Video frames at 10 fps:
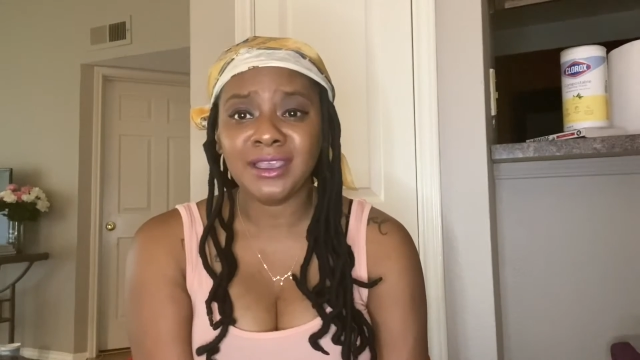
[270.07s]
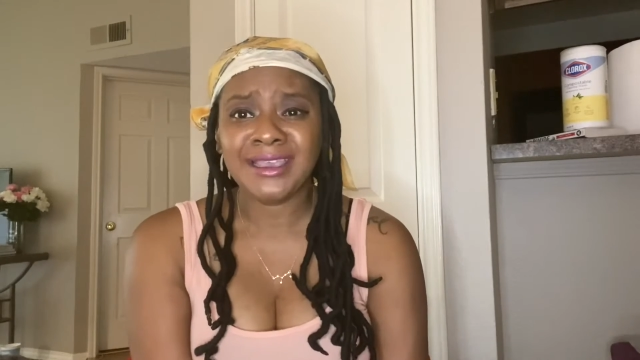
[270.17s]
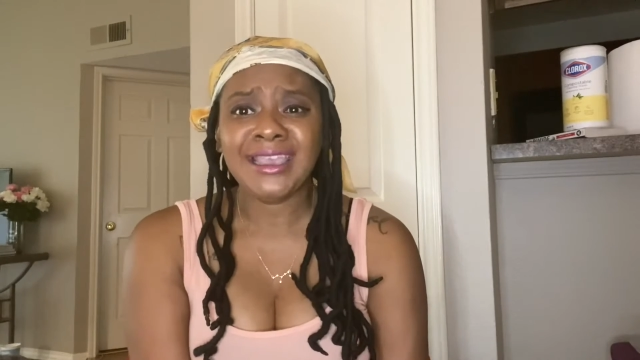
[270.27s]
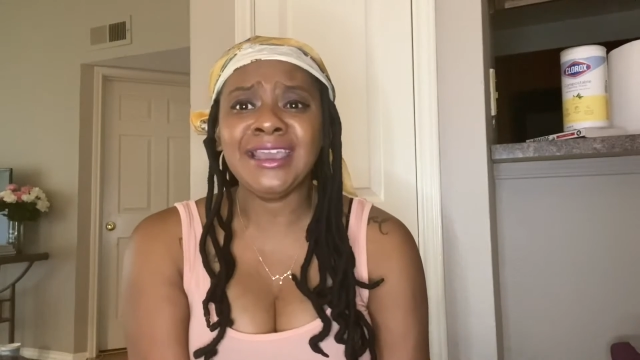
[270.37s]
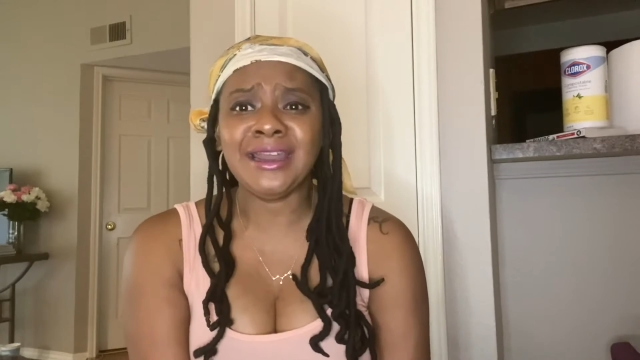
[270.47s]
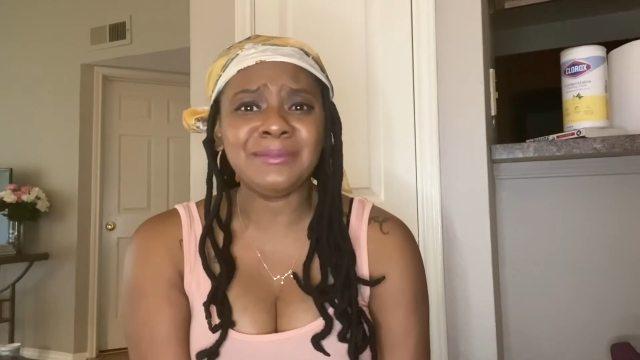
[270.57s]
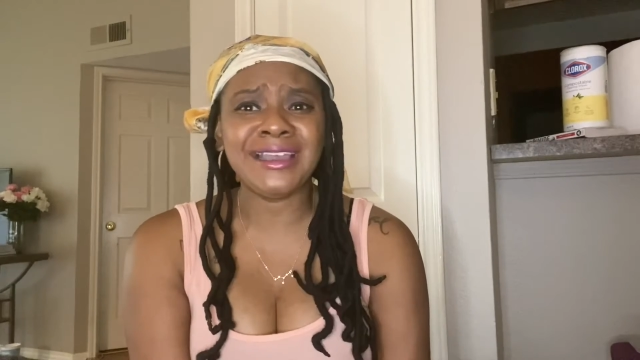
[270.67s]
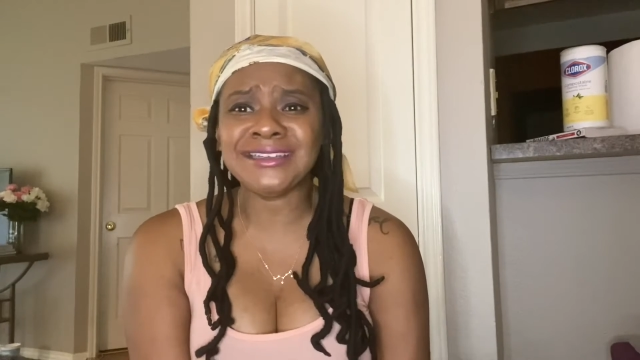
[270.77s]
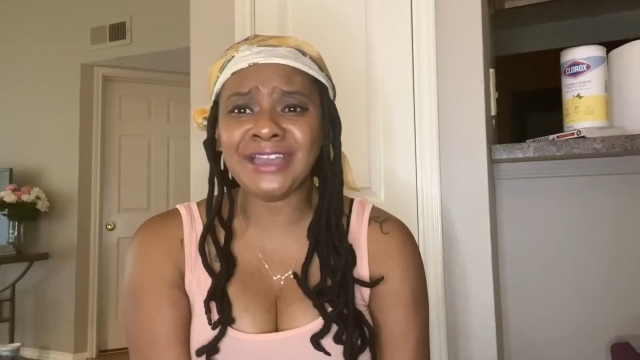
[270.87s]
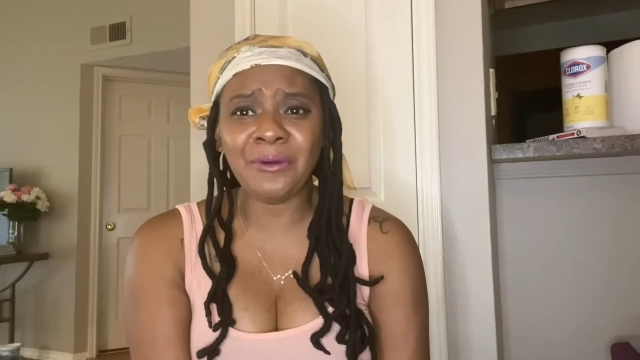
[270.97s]
And I'm
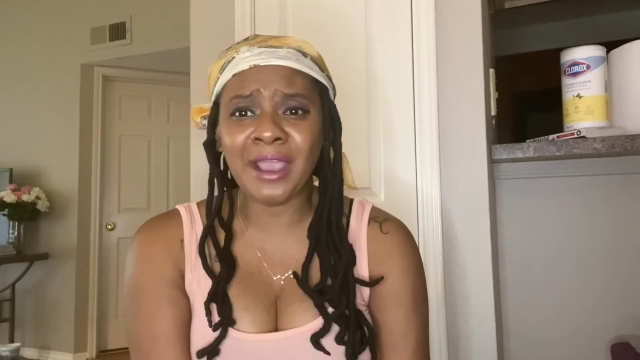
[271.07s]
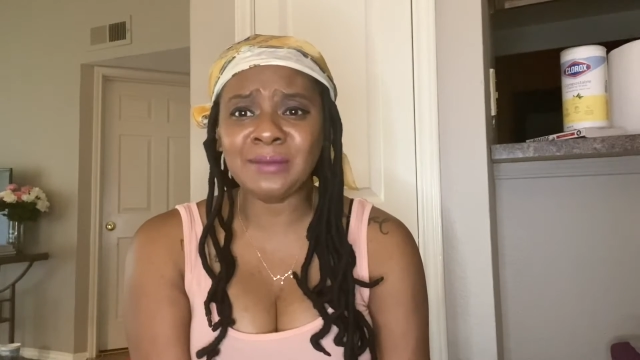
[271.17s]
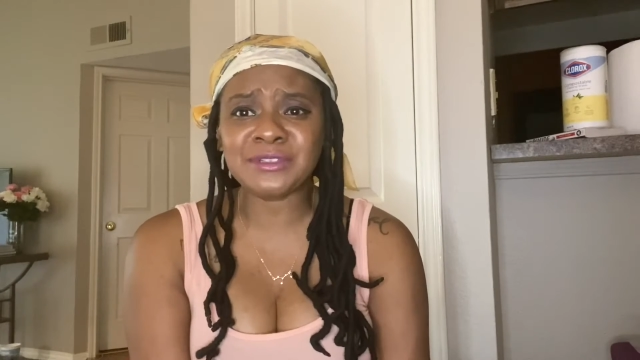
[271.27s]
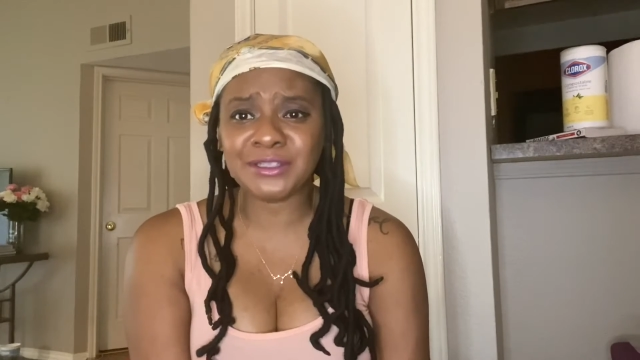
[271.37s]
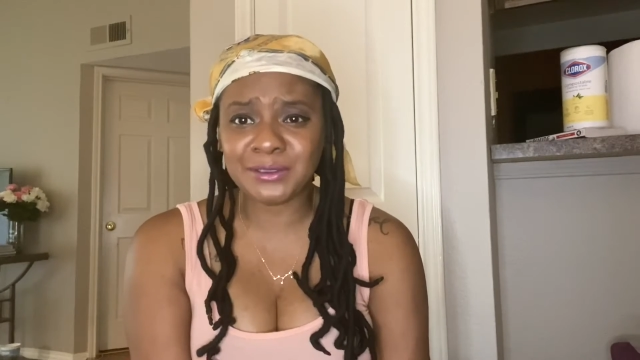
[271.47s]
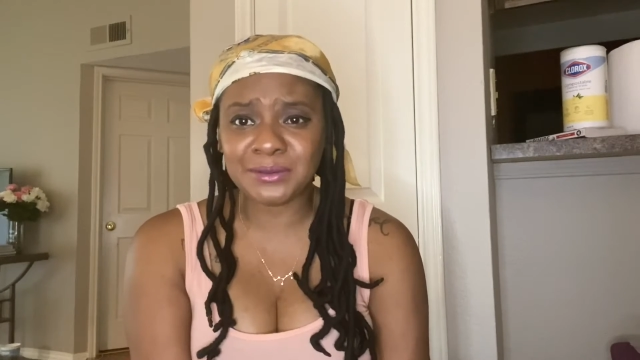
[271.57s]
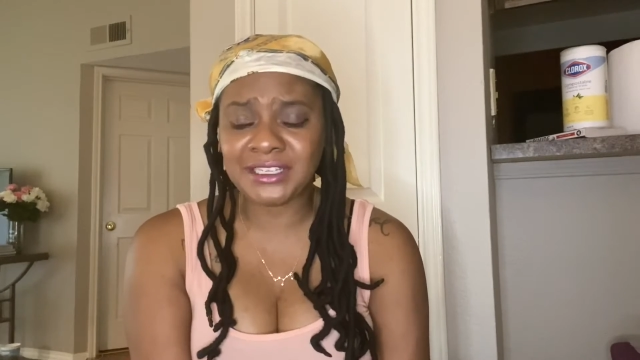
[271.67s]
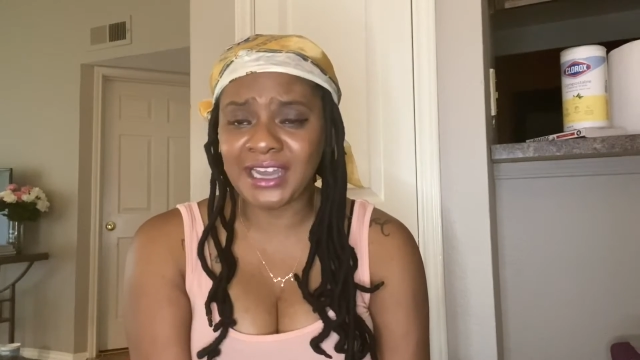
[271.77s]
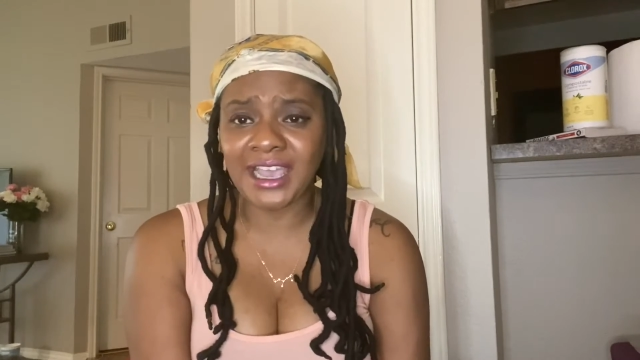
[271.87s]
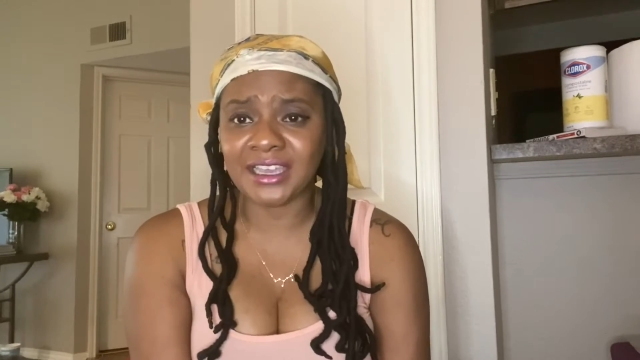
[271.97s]
like, no, absolutely
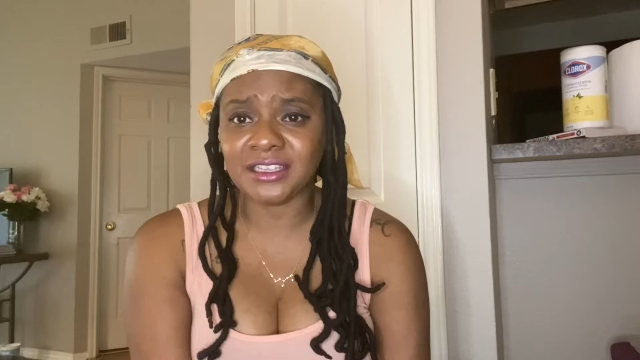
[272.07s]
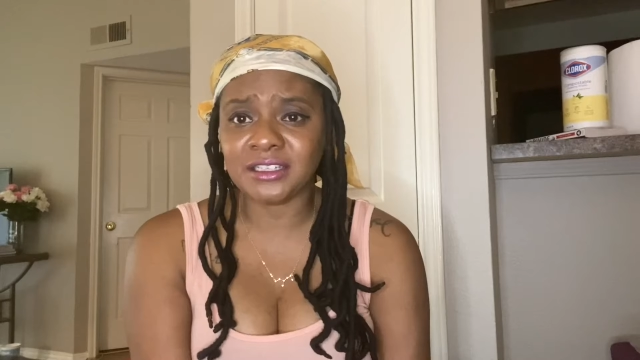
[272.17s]
not.